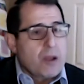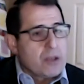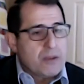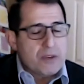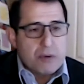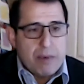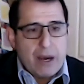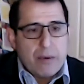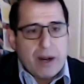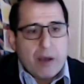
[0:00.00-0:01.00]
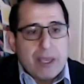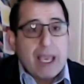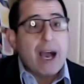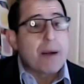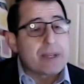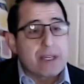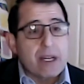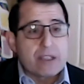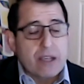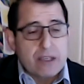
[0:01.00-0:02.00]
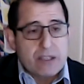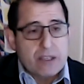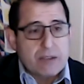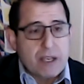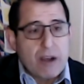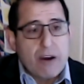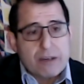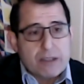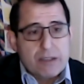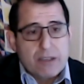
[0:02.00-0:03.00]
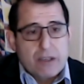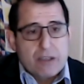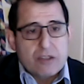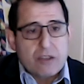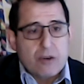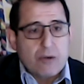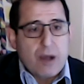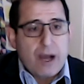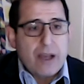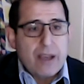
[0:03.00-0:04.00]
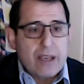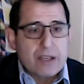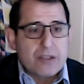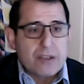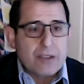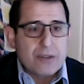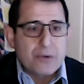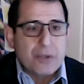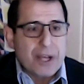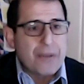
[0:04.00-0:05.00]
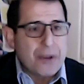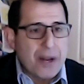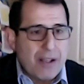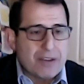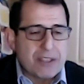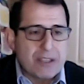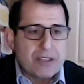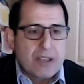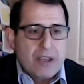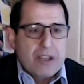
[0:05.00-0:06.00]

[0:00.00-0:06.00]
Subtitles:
Give you some background on me. I'm a data scientist at heart, so I actually do a lot of the analysis.